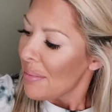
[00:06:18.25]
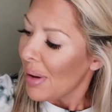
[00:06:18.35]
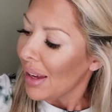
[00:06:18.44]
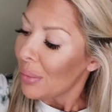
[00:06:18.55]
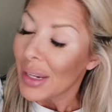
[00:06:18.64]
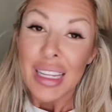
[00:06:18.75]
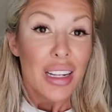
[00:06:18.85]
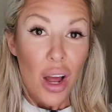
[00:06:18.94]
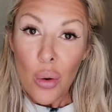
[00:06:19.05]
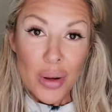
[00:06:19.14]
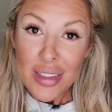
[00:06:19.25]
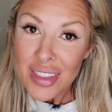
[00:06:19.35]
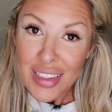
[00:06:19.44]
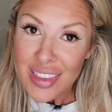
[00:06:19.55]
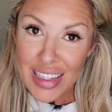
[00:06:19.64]
but we could always
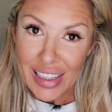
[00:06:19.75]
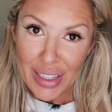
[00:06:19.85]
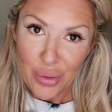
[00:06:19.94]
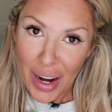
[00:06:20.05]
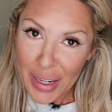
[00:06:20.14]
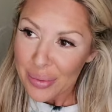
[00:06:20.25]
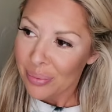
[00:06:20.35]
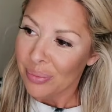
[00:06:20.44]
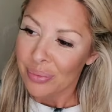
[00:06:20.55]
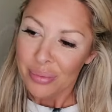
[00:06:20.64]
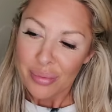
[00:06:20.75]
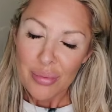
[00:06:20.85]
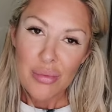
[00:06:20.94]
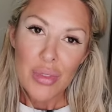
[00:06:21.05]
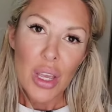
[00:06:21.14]
conceal it, right?
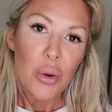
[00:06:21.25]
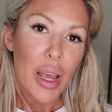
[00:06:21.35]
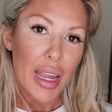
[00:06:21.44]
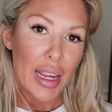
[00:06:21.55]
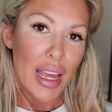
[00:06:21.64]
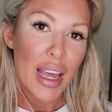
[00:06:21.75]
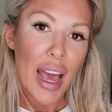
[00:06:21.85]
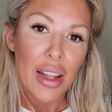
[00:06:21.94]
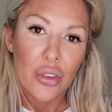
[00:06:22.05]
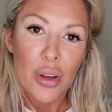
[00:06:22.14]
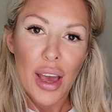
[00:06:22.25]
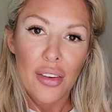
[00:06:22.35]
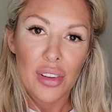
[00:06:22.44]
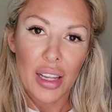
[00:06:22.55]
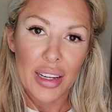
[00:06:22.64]
Okay, I do
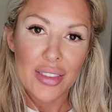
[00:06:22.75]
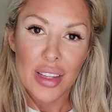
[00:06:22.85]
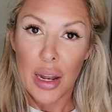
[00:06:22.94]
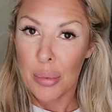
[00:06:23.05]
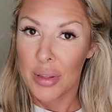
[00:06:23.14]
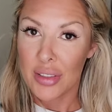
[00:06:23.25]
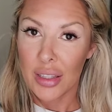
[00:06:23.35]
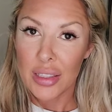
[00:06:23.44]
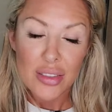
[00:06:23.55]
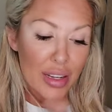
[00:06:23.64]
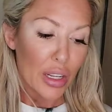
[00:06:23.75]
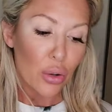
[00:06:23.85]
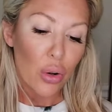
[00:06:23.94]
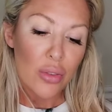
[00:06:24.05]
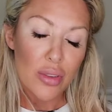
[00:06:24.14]
have, like I said, I put Sunless
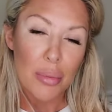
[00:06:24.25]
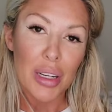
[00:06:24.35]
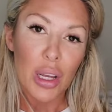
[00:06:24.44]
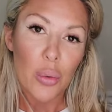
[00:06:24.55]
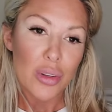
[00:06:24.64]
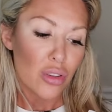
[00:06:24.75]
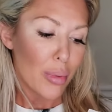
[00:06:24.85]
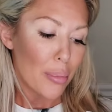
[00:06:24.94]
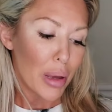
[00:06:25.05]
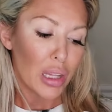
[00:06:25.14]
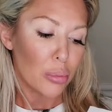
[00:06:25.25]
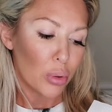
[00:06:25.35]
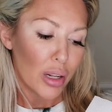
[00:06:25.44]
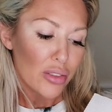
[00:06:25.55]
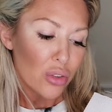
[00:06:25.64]
Tanner on, so I'm going to go into my Bella
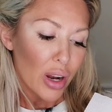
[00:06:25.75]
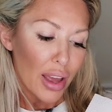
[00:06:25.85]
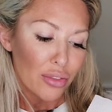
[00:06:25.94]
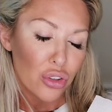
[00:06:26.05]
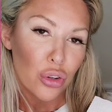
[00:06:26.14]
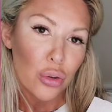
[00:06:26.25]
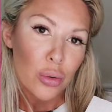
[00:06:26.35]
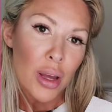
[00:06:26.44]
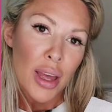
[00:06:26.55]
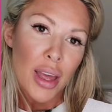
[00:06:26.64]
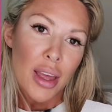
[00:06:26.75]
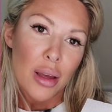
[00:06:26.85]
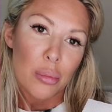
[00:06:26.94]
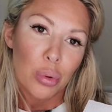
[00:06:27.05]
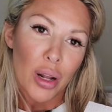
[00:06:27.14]
bronzer. I have two
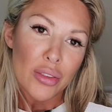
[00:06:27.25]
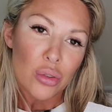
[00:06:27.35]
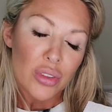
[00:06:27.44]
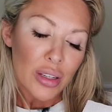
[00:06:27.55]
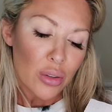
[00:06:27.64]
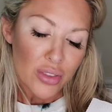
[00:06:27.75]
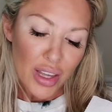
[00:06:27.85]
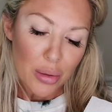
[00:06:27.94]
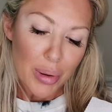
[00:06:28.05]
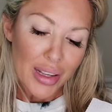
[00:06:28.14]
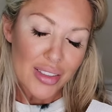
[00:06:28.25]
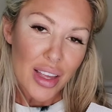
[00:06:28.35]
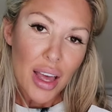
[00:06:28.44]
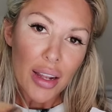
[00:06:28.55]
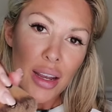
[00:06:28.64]
bronzers here side by
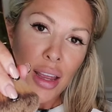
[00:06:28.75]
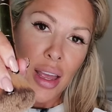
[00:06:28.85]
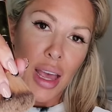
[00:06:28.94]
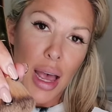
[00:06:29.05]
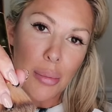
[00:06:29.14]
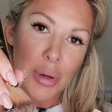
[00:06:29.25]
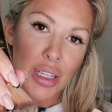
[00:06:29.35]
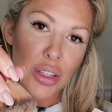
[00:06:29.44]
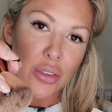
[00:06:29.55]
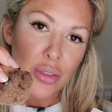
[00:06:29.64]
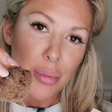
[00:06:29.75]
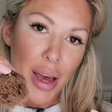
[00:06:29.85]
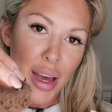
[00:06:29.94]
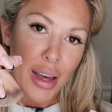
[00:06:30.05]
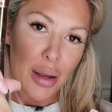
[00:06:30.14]
side. I'm going to use
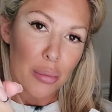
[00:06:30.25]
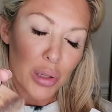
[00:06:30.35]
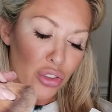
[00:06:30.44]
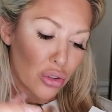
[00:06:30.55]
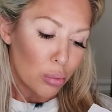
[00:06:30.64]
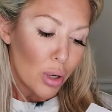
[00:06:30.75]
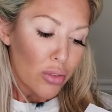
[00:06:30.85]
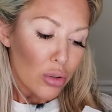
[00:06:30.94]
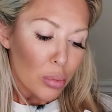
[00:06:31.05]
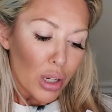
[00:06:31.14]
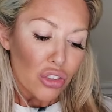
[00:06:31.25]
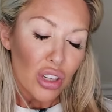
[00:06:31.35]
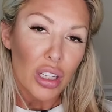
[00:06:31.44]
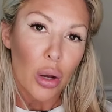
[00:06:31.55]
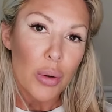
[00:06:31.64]
my blush and bronzer brush
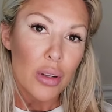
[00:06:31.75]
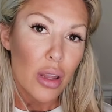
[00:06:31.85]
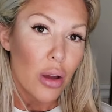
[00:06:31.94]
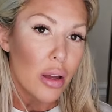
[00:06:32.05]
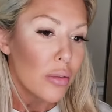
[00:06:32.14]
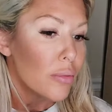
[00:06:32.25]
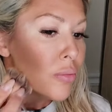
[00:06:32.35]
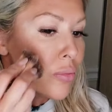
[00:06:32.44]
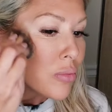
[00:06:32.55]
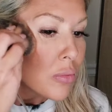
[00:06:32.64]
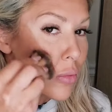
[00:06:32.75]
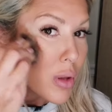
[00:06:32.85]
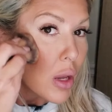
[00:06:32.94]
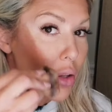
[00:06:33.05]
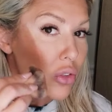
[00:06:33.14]
and go into that
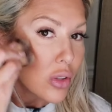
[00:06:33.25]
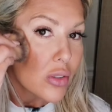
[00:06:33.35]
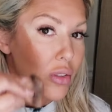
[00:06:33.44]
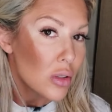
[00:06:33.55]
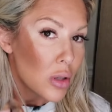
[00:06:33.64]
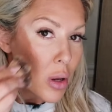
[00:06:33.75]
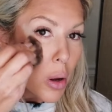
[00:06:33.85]
and just